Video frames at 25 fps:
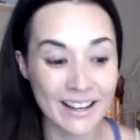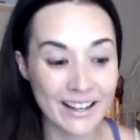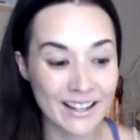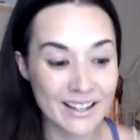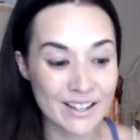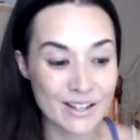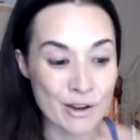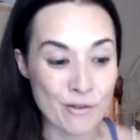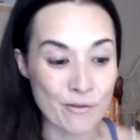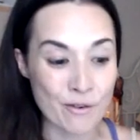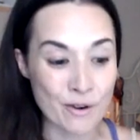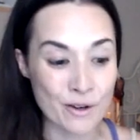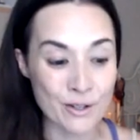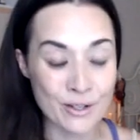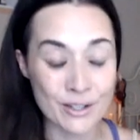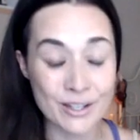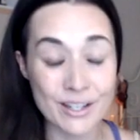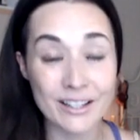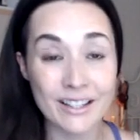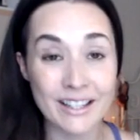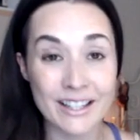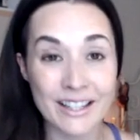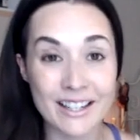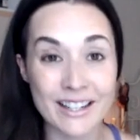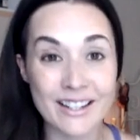So if you're still
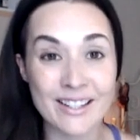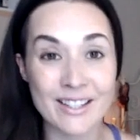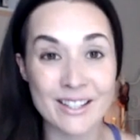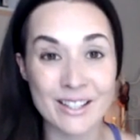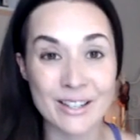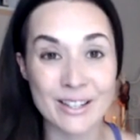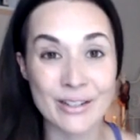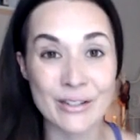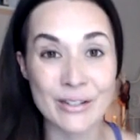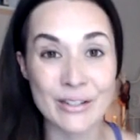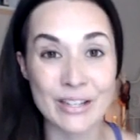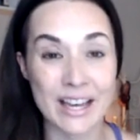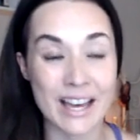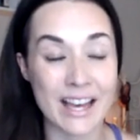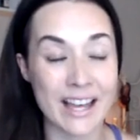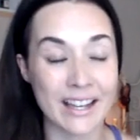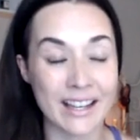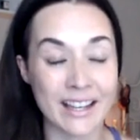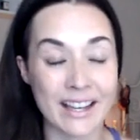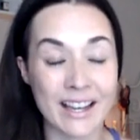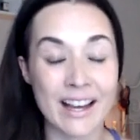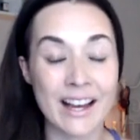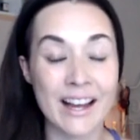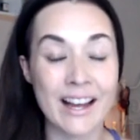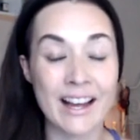here,
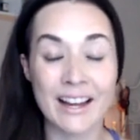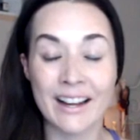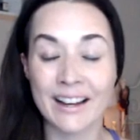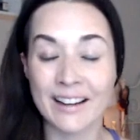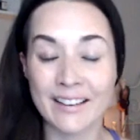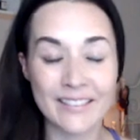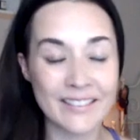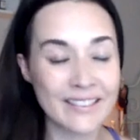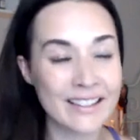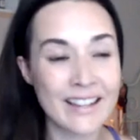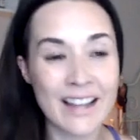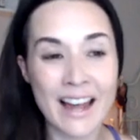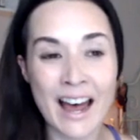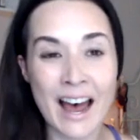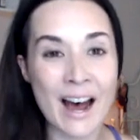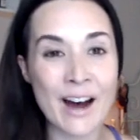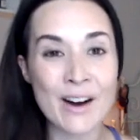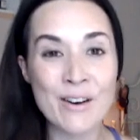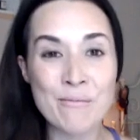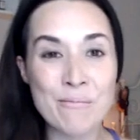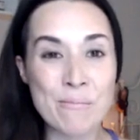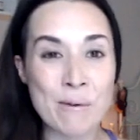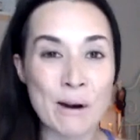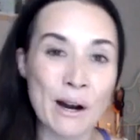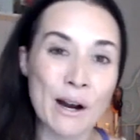Susan, how
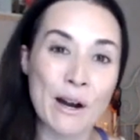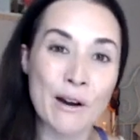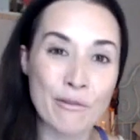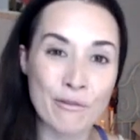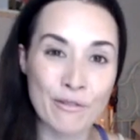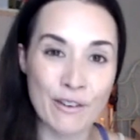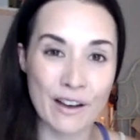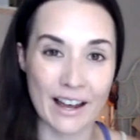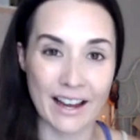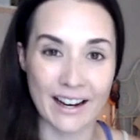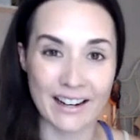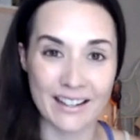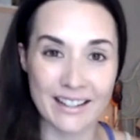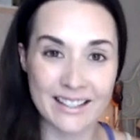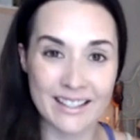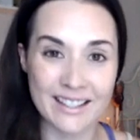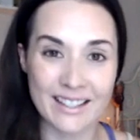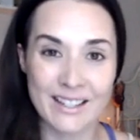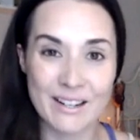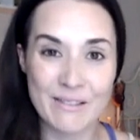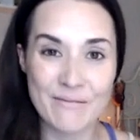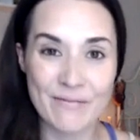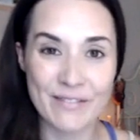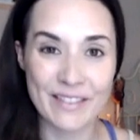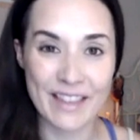perfect
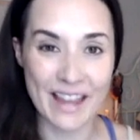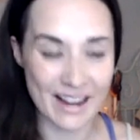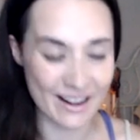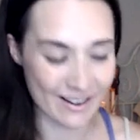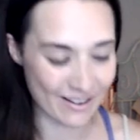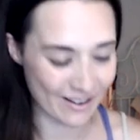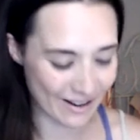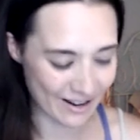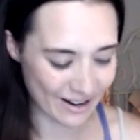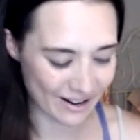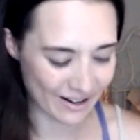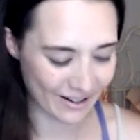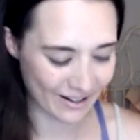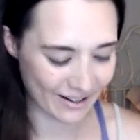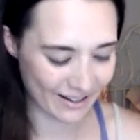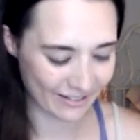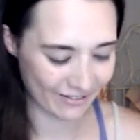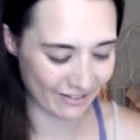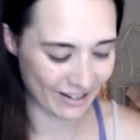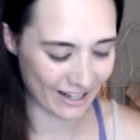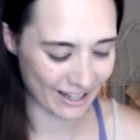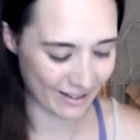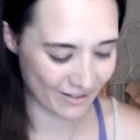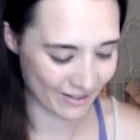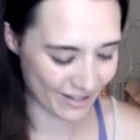that you're here
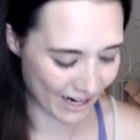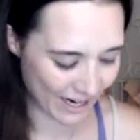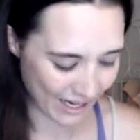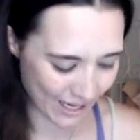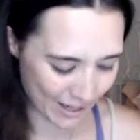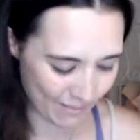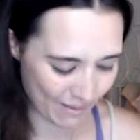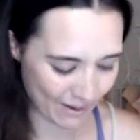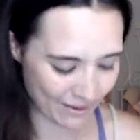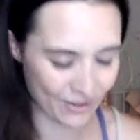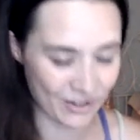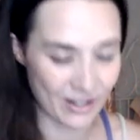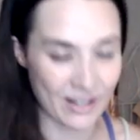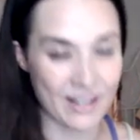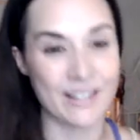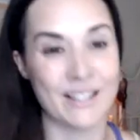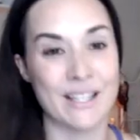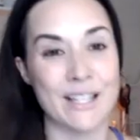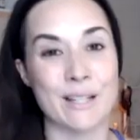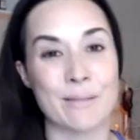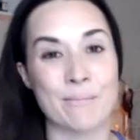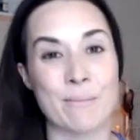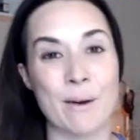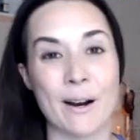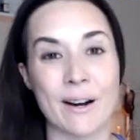while I'm talking about
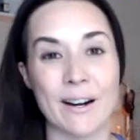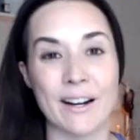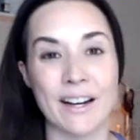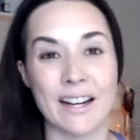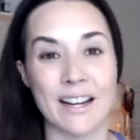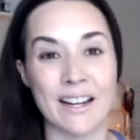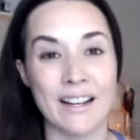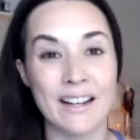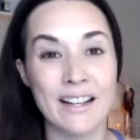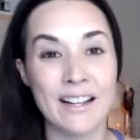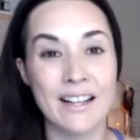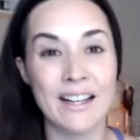Jason's party.